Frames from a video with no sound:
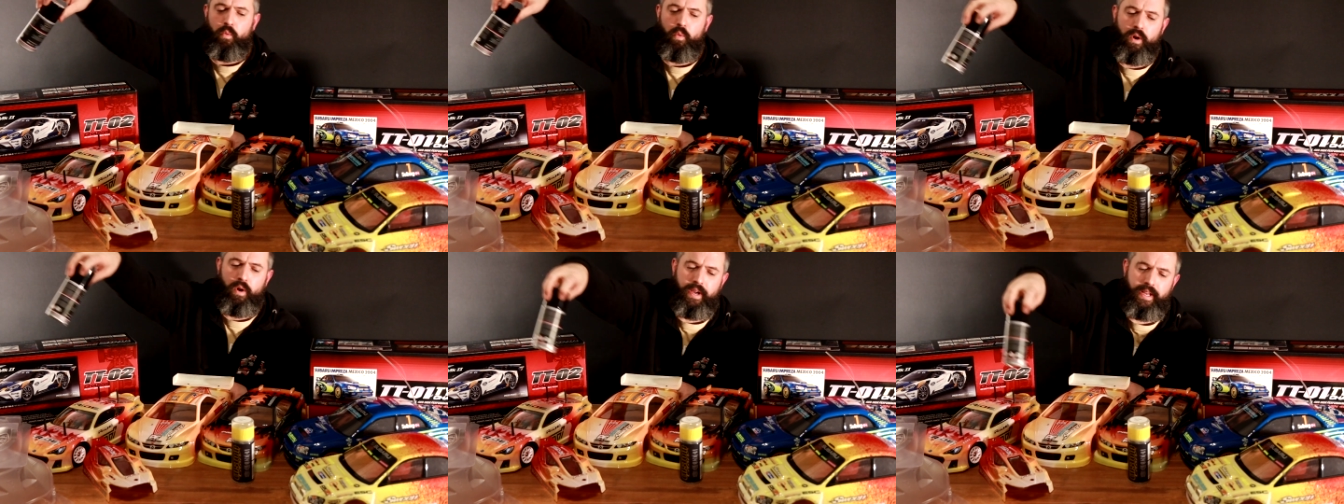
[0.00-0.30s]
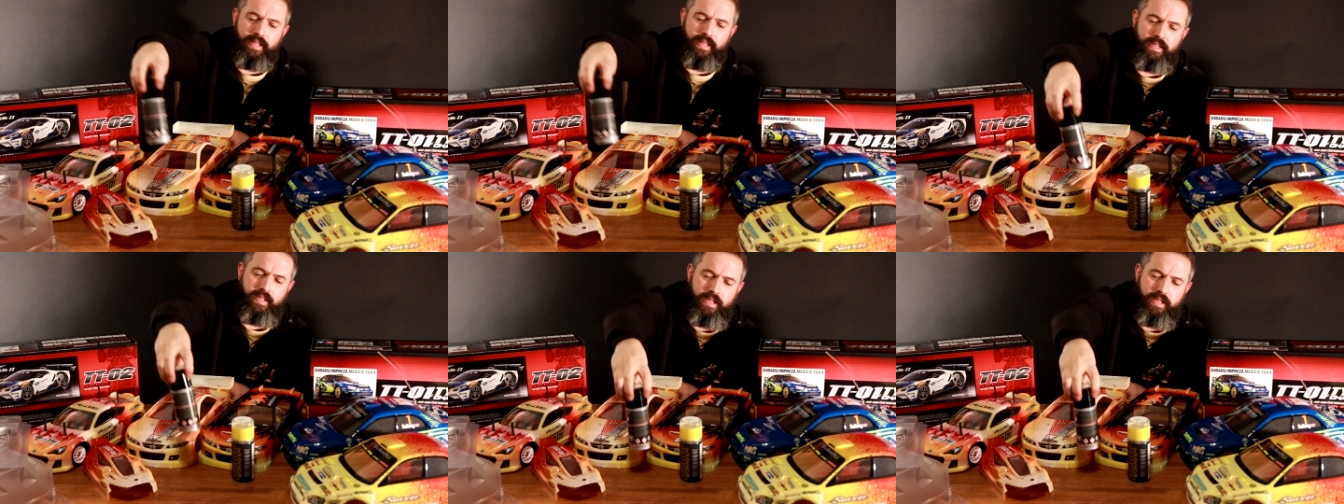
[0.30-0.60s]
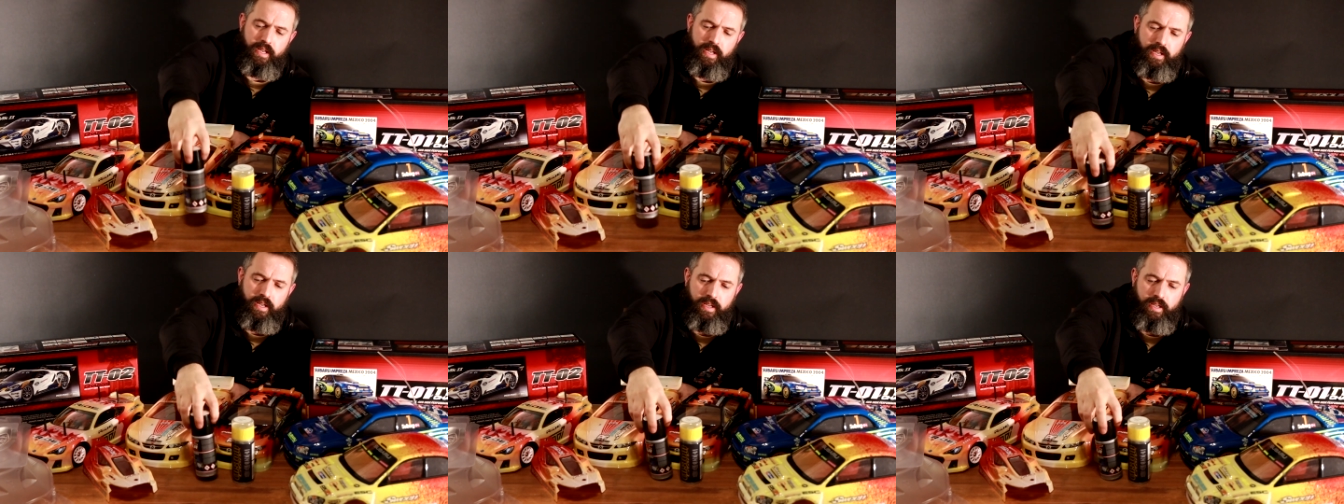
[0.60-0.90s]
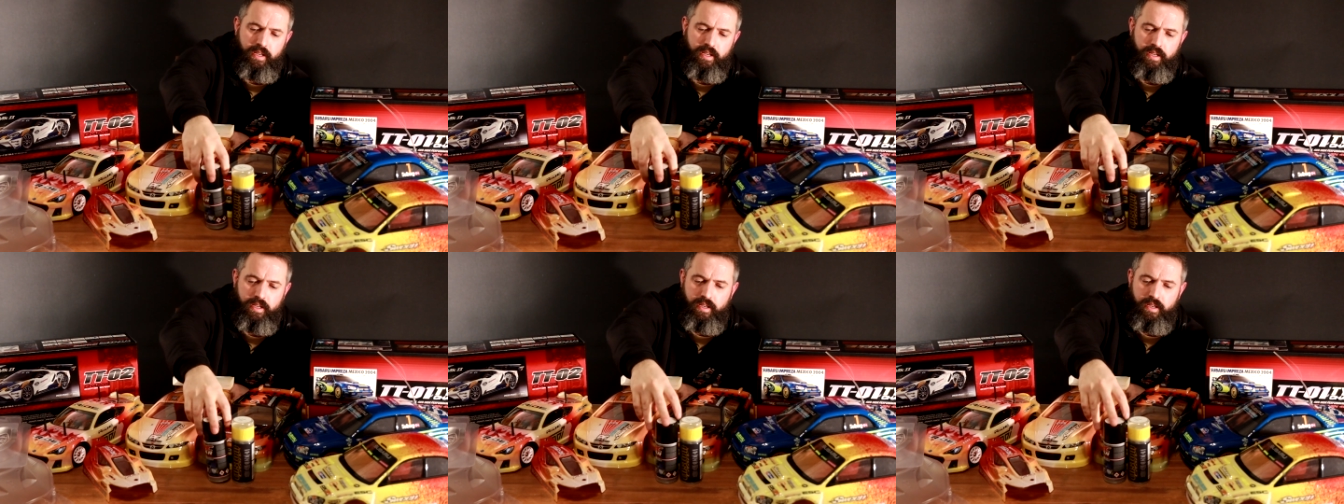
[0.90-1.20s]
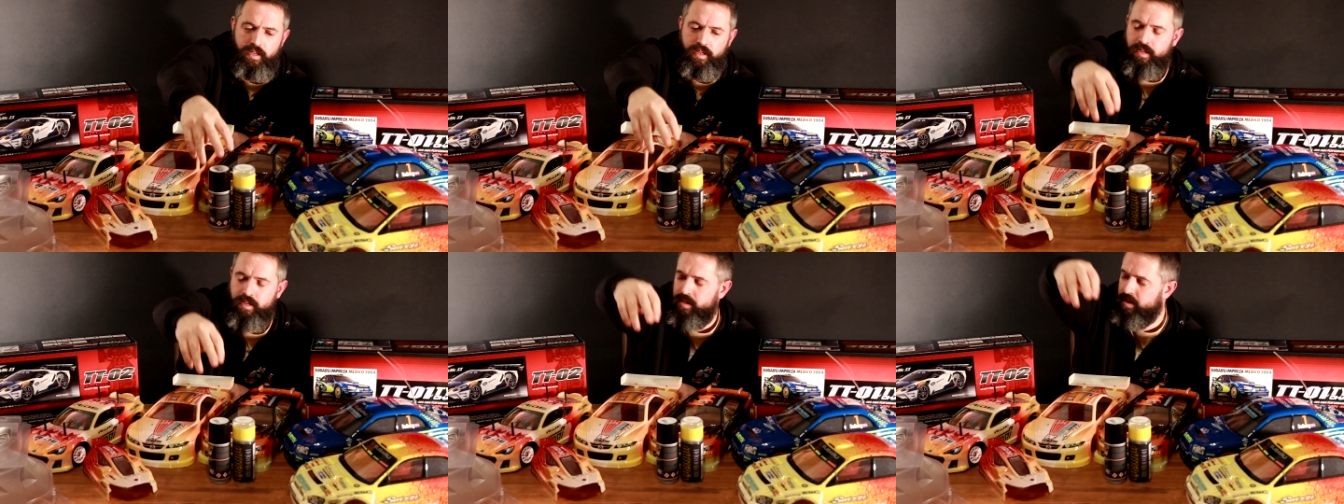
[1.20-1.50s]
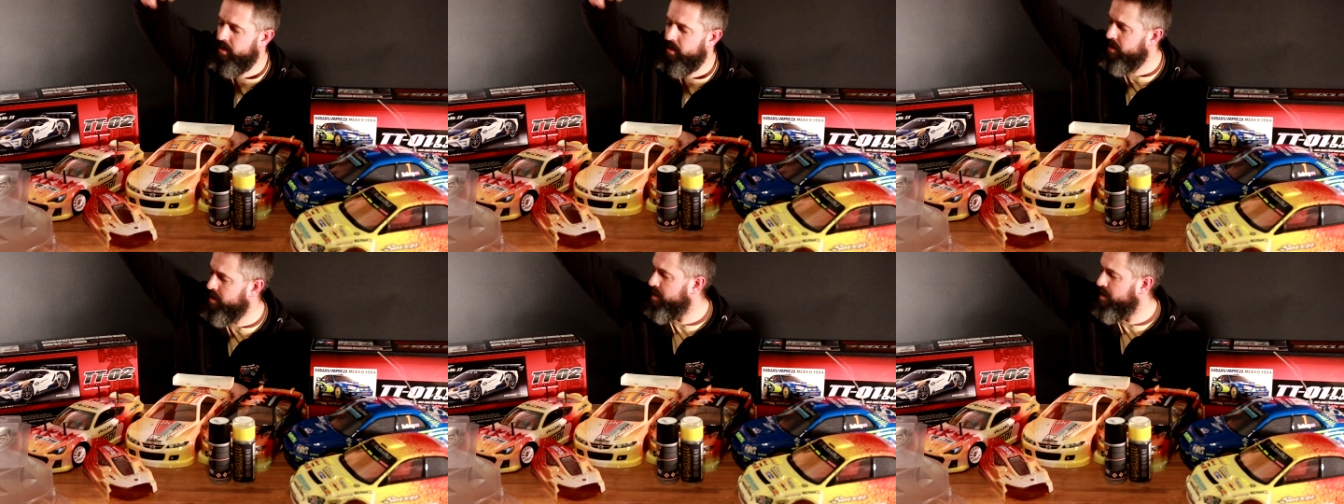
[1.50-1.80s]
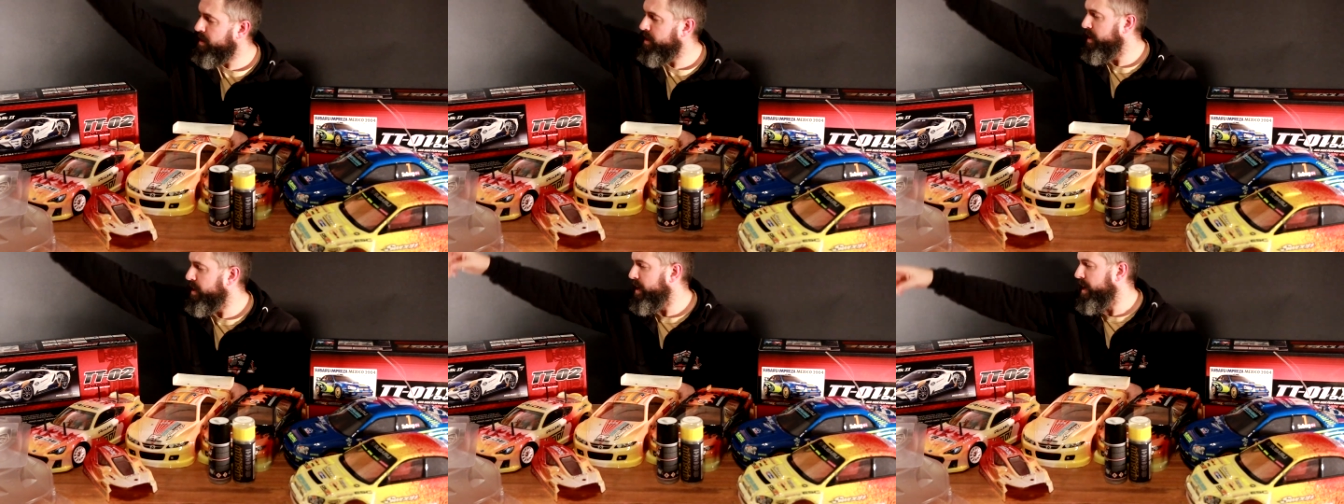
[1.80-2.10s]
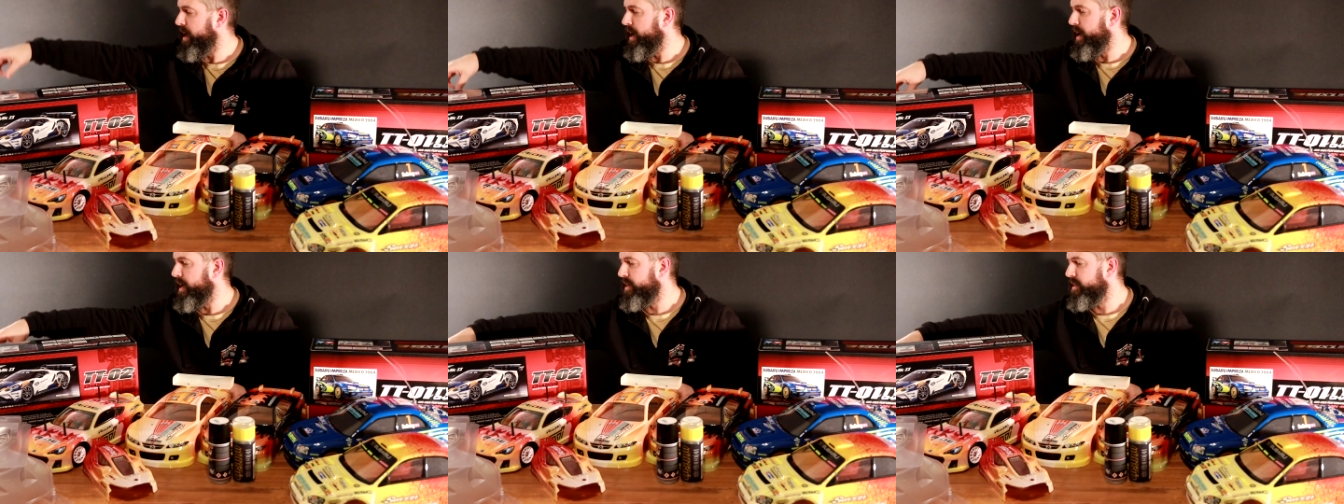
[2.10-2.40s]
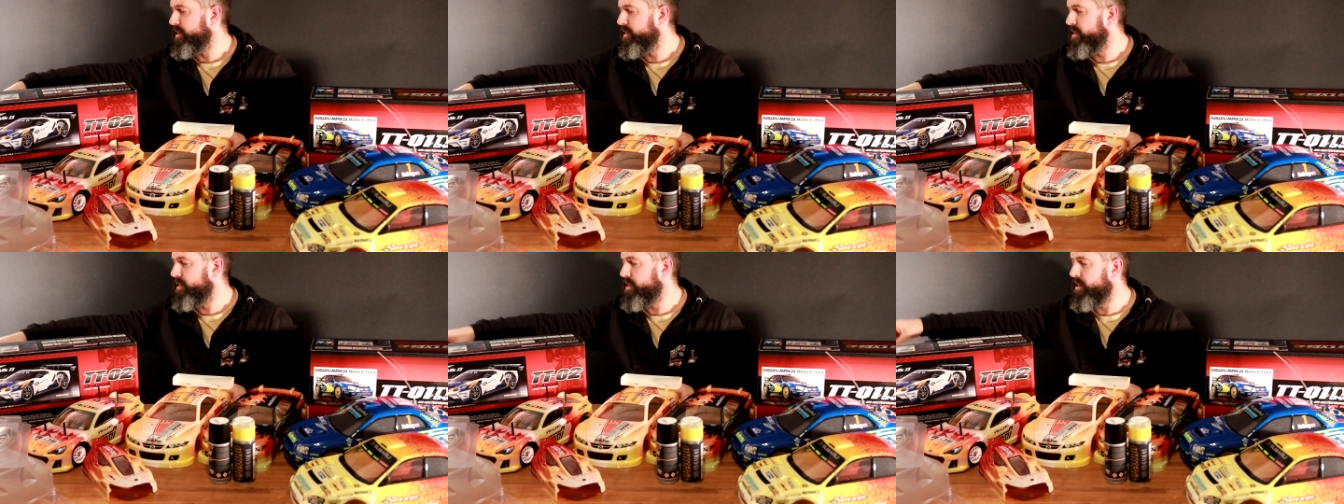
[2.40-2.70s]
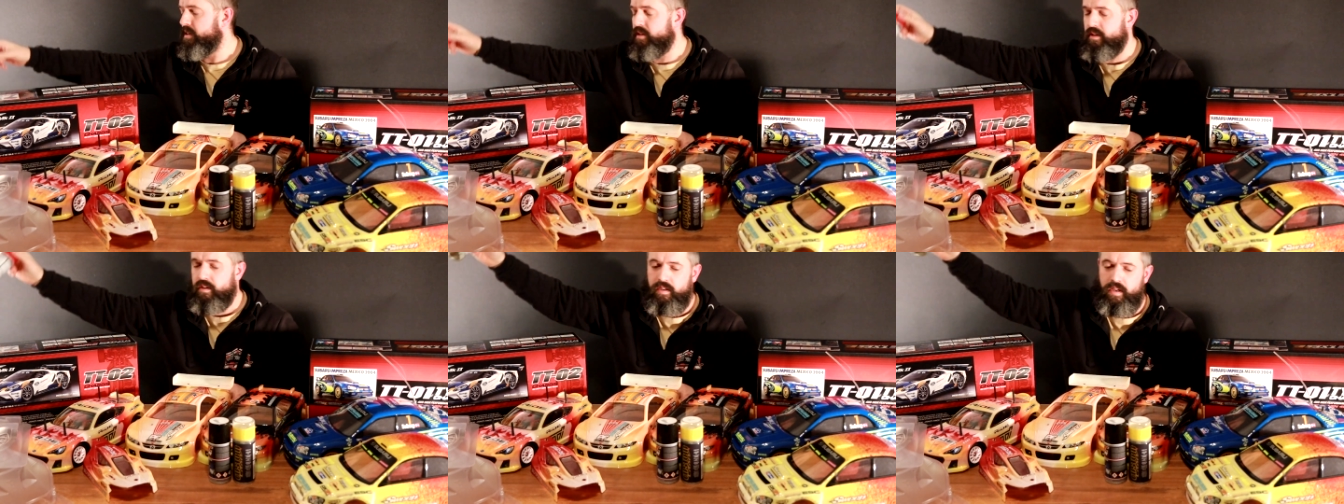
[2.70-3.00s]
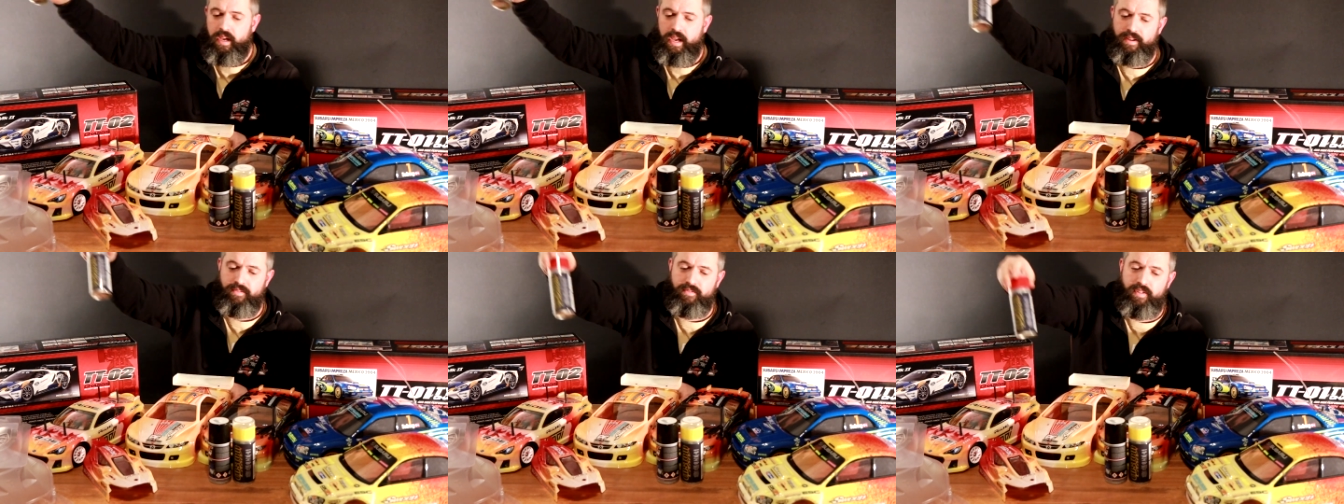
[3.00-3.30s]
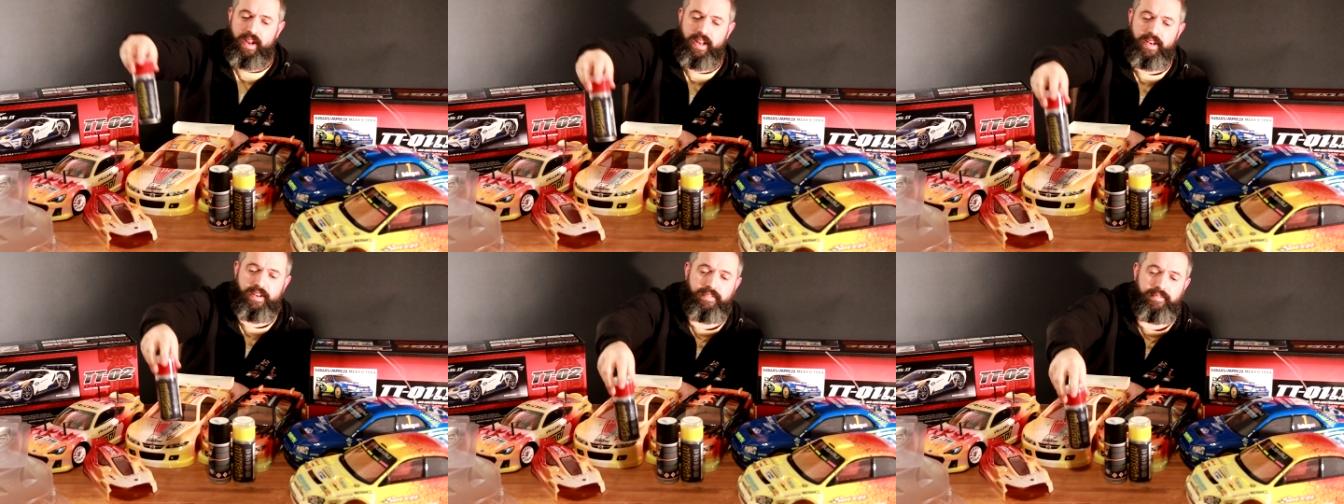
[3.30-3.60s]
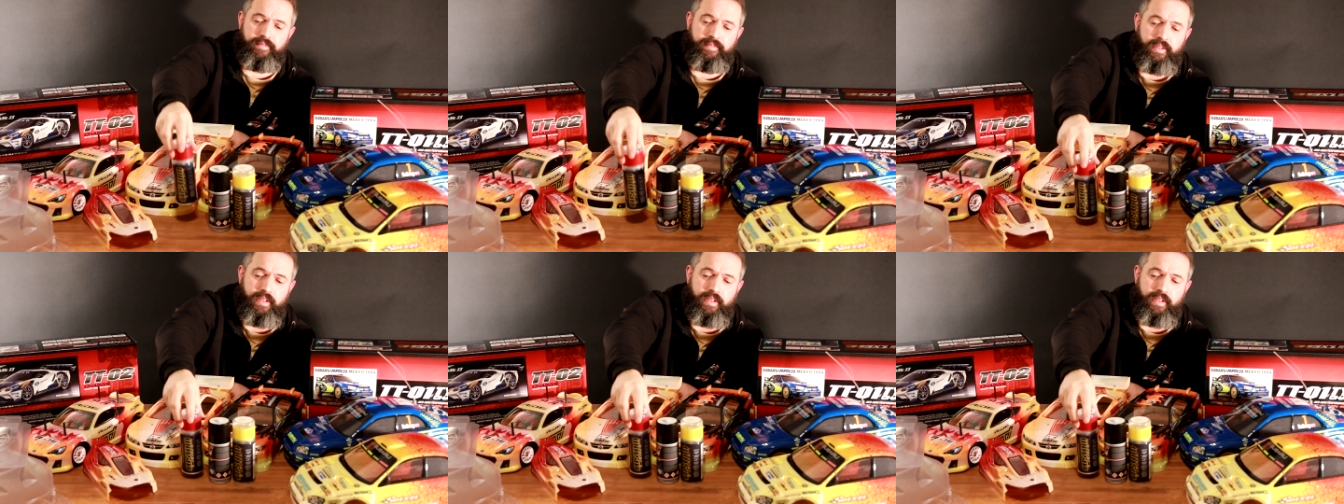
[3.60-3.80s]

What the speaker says: white and a red,